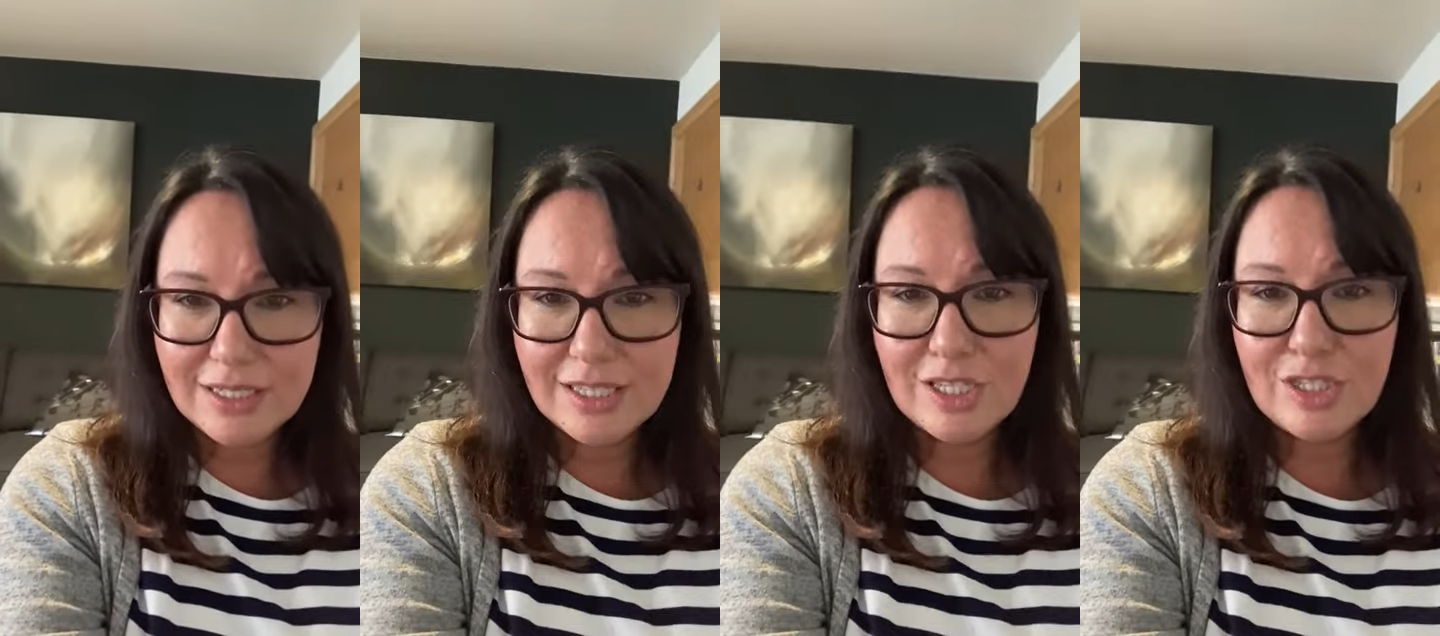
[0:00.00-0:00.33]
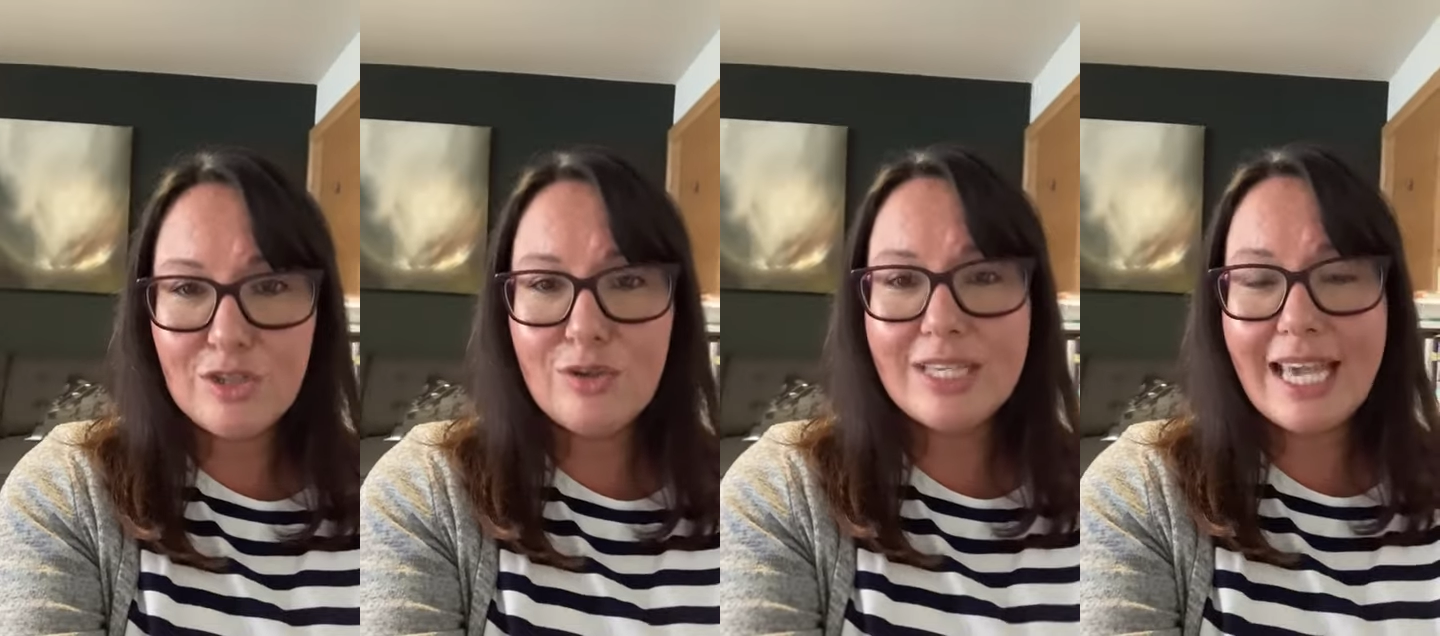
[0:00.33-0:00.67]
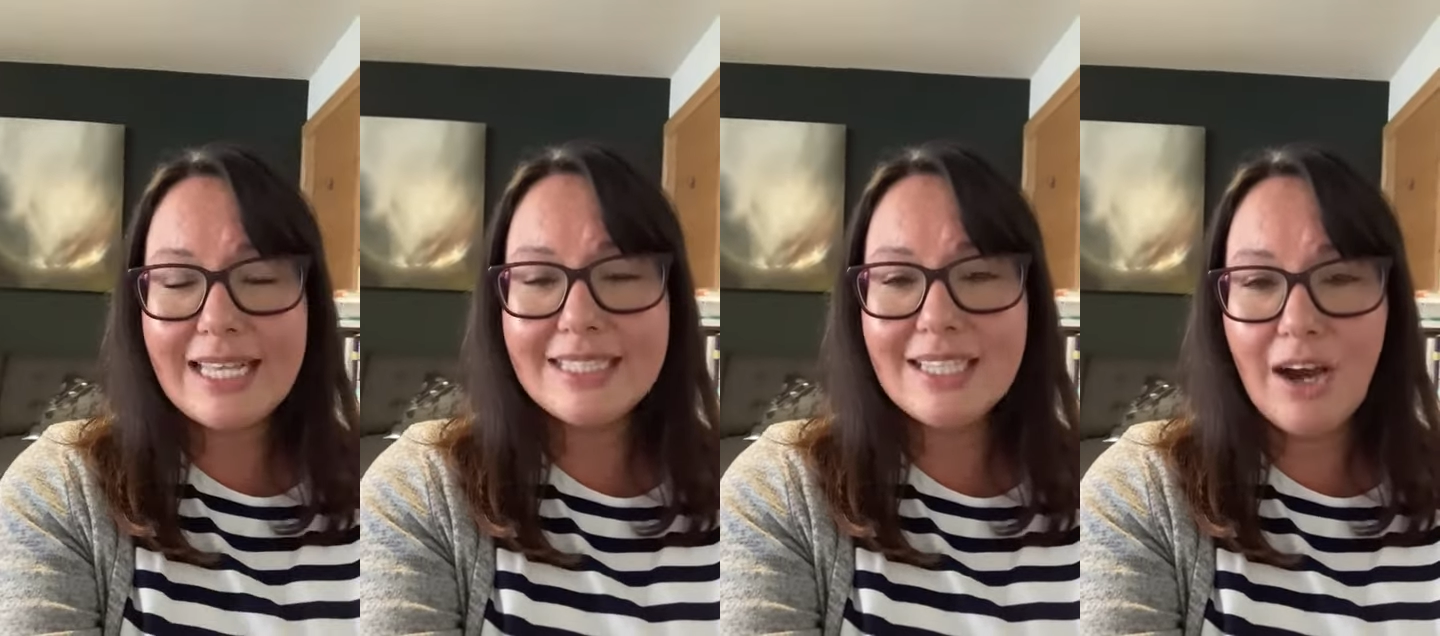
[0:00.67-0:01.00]
that you
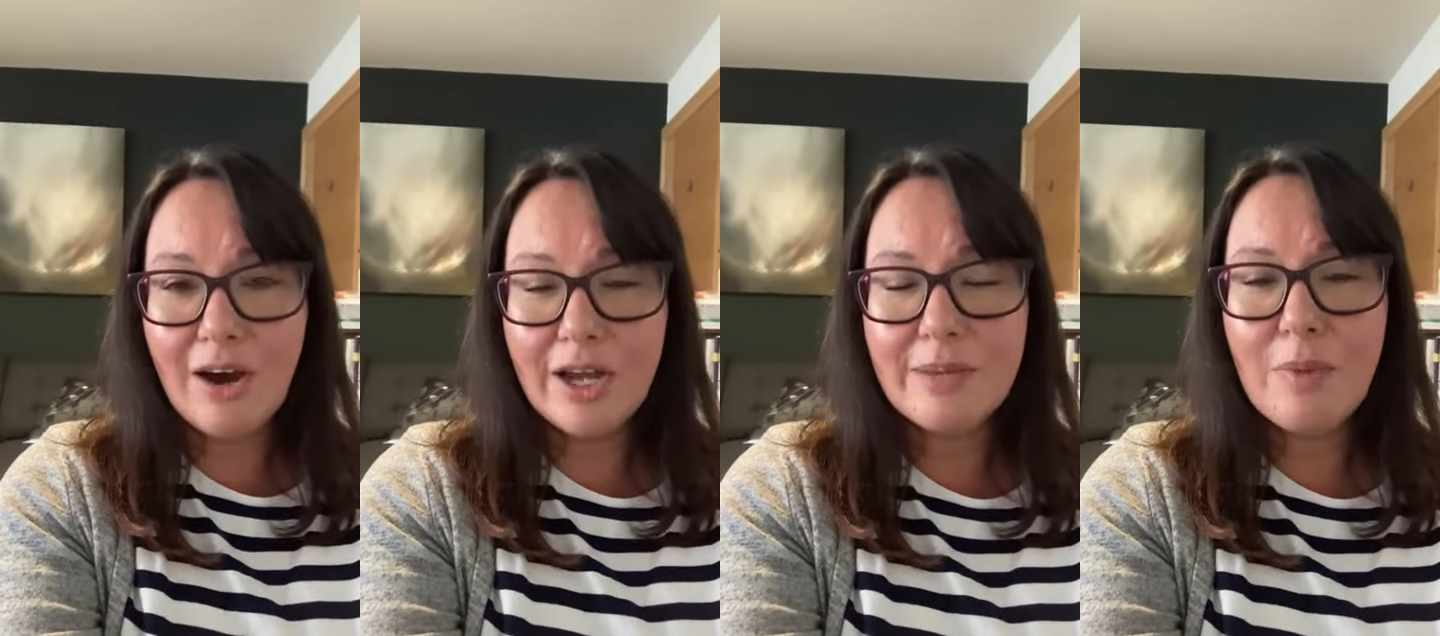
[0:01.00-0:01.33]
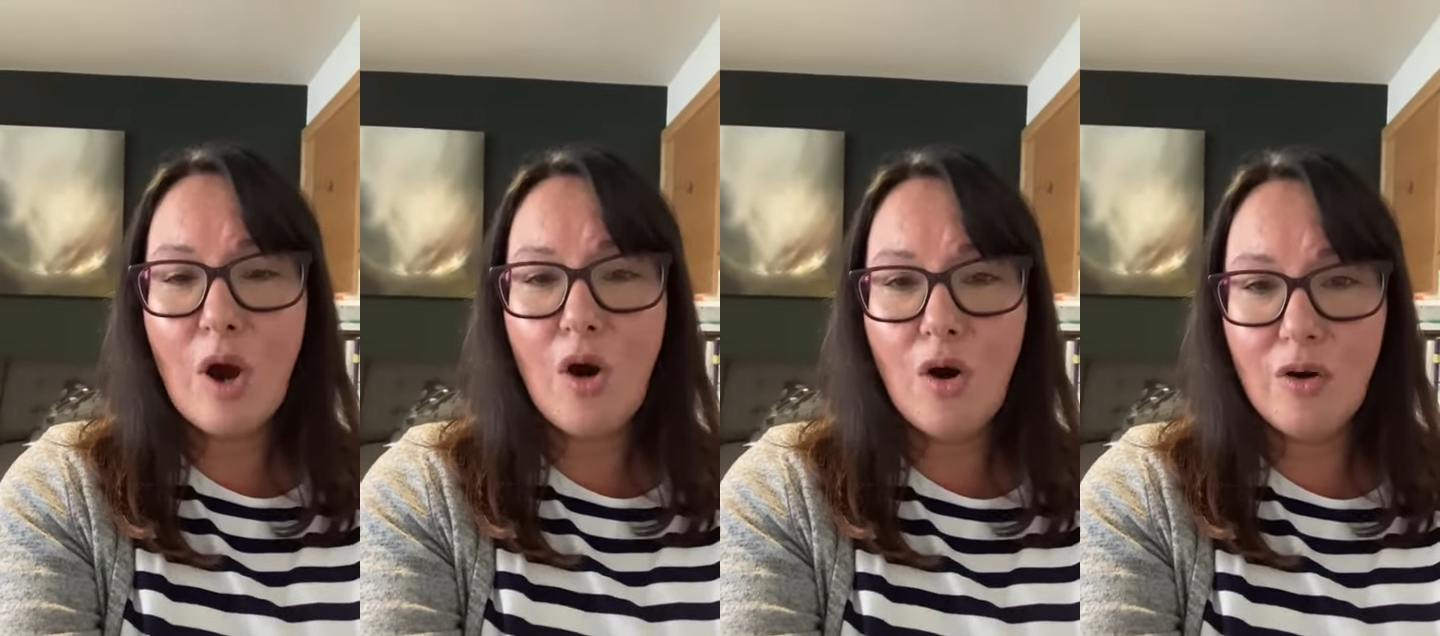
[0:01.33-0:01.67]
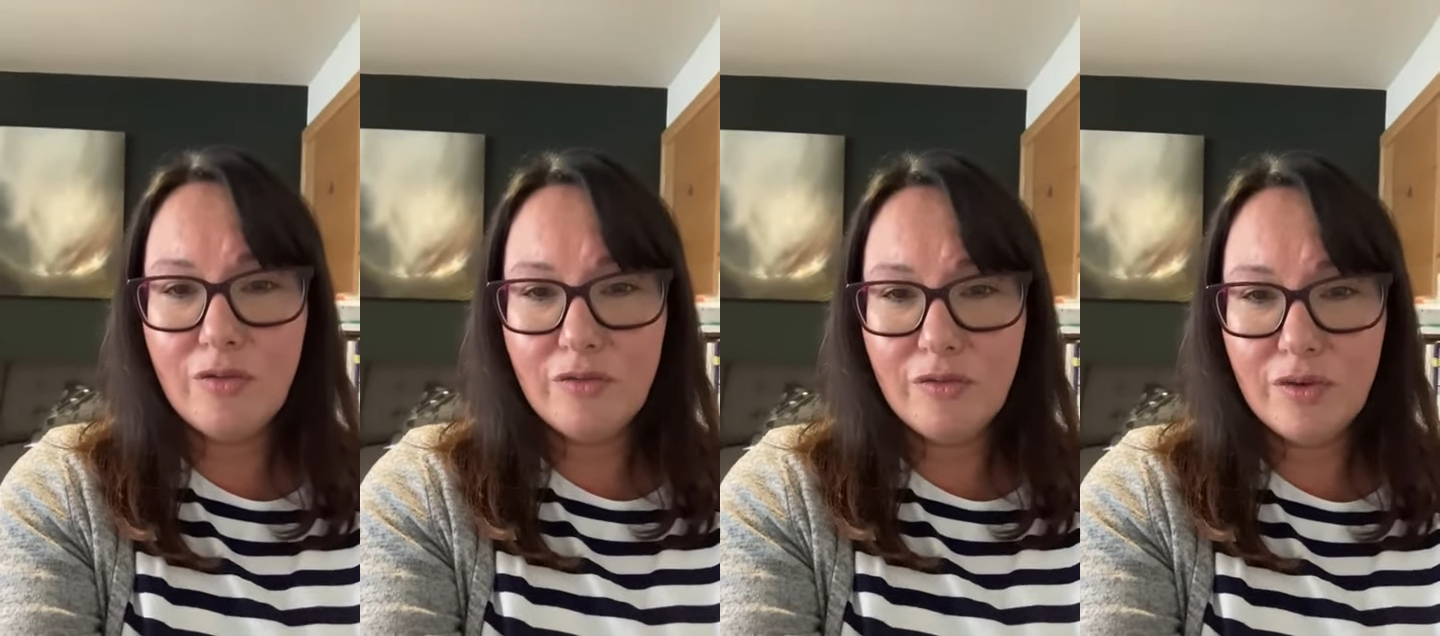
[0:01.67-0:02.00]
get time
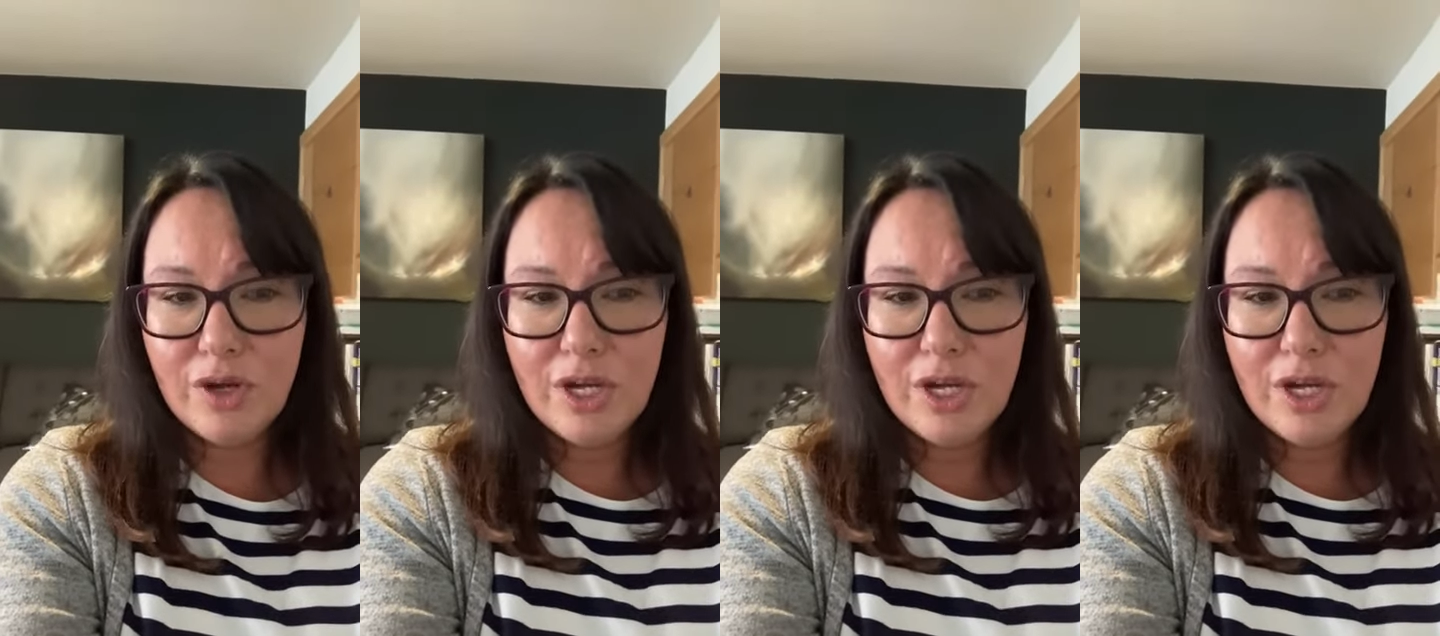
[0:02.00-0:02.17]
off,